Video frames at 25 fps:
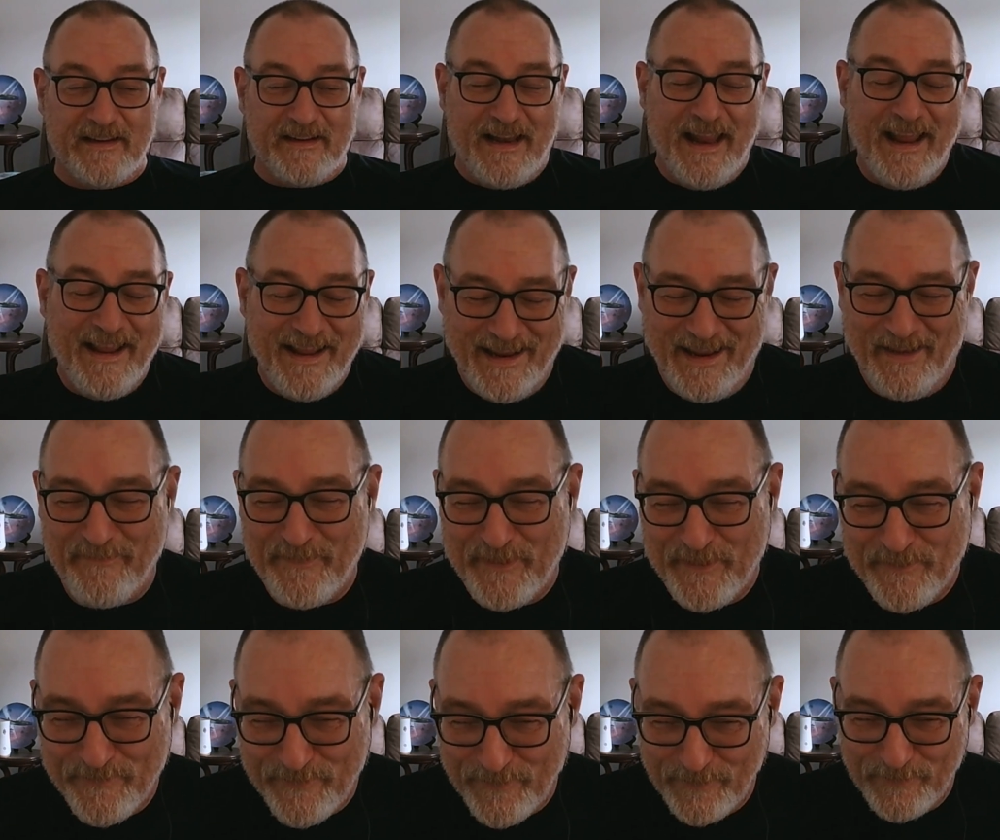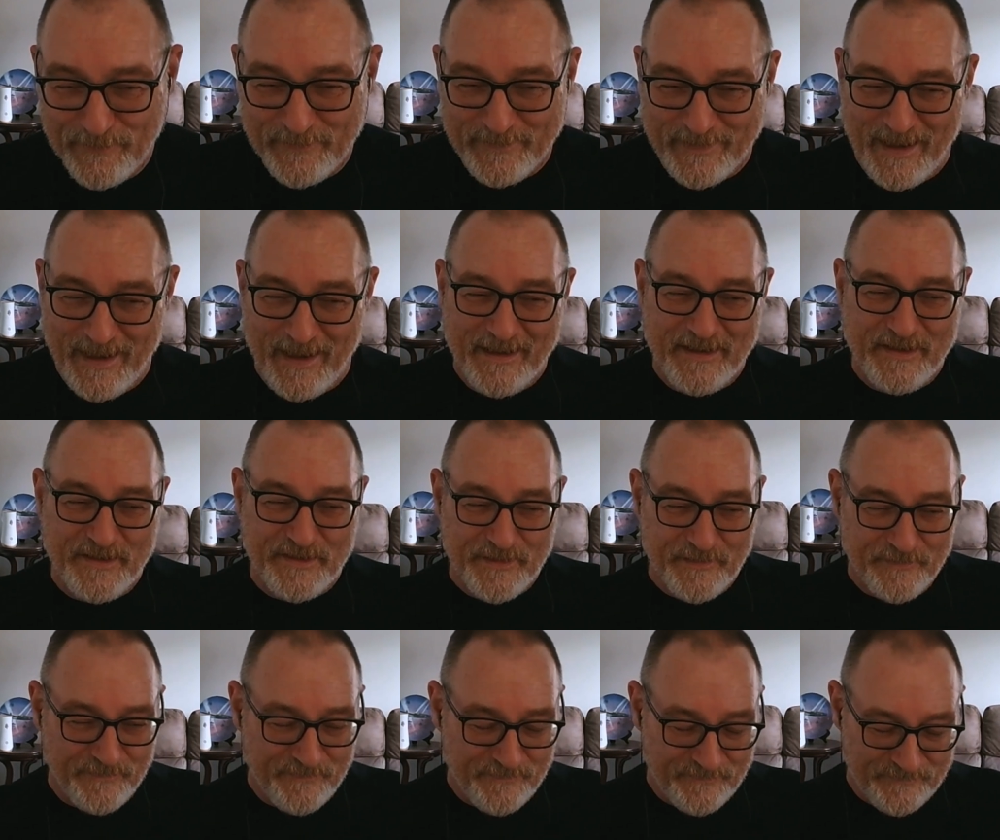Dad had left a full
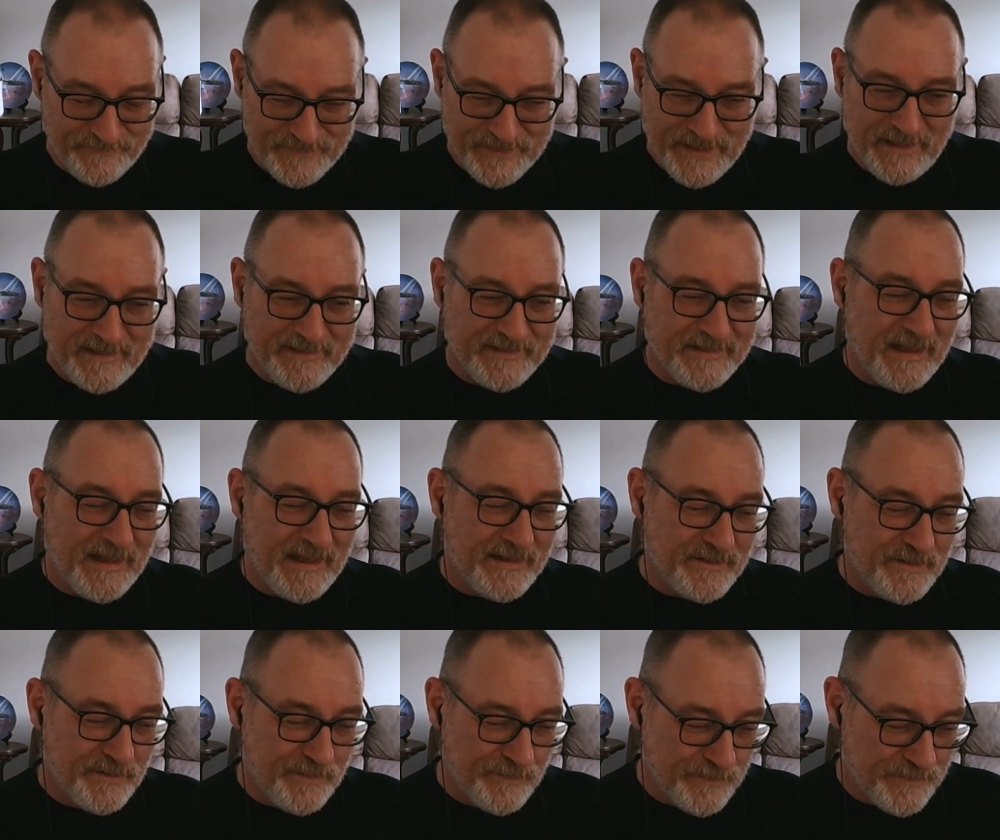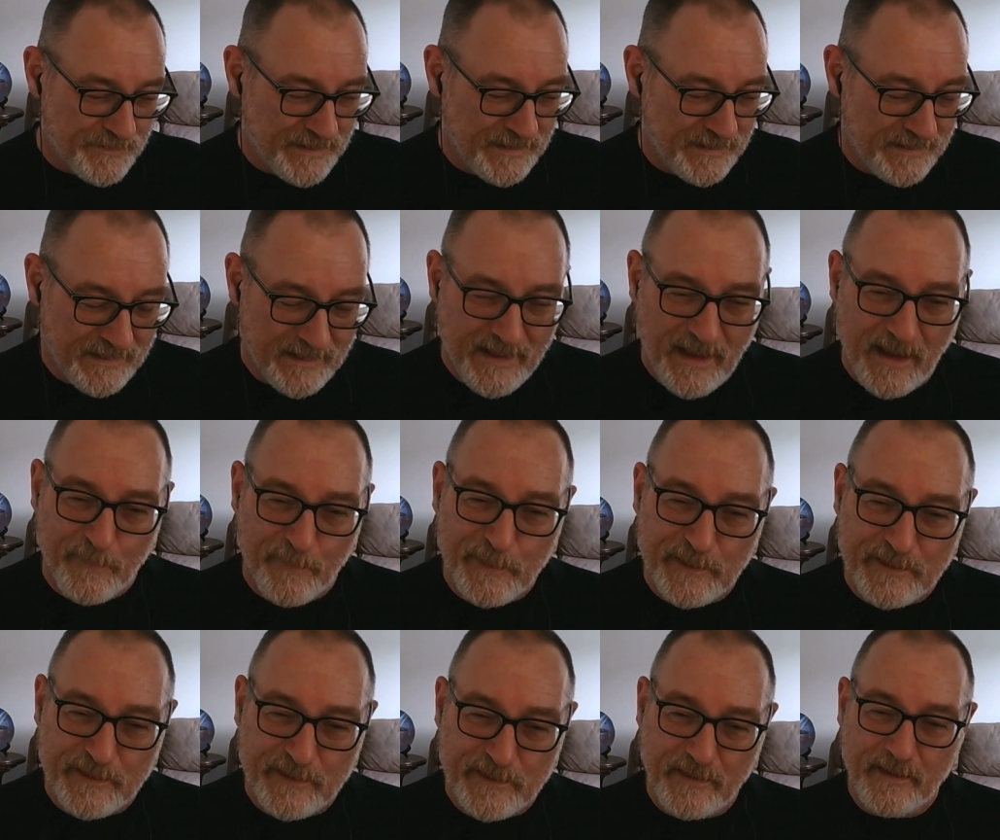case of Jack Daniels in
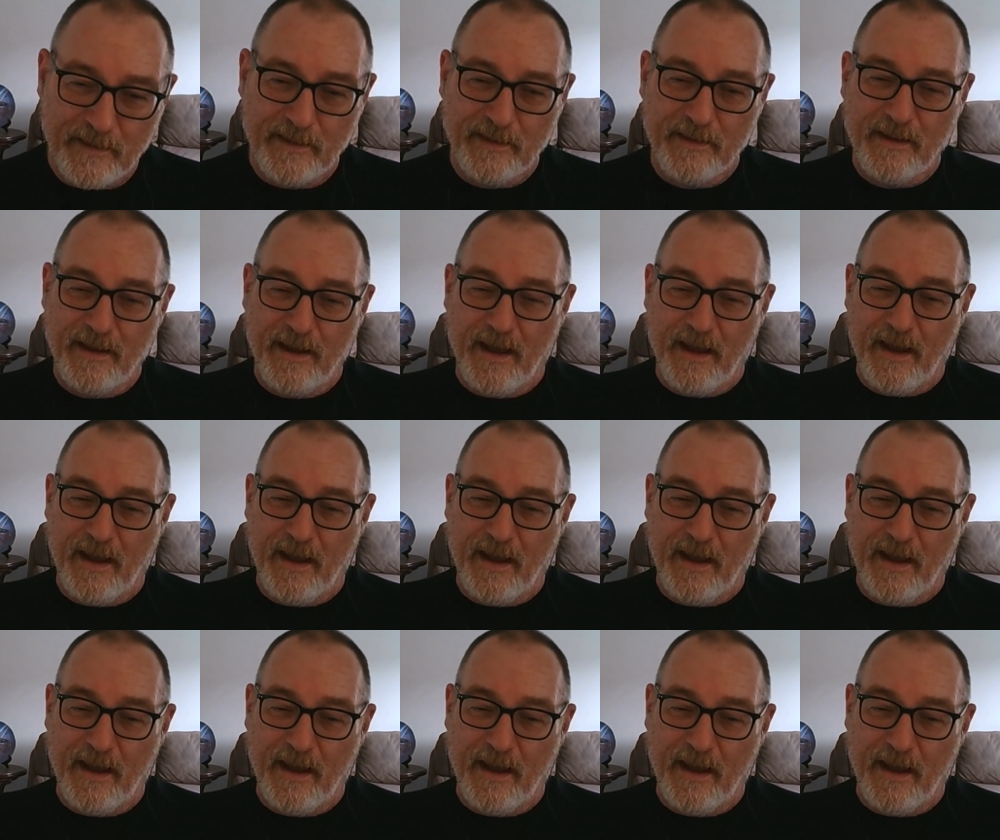the cupboard.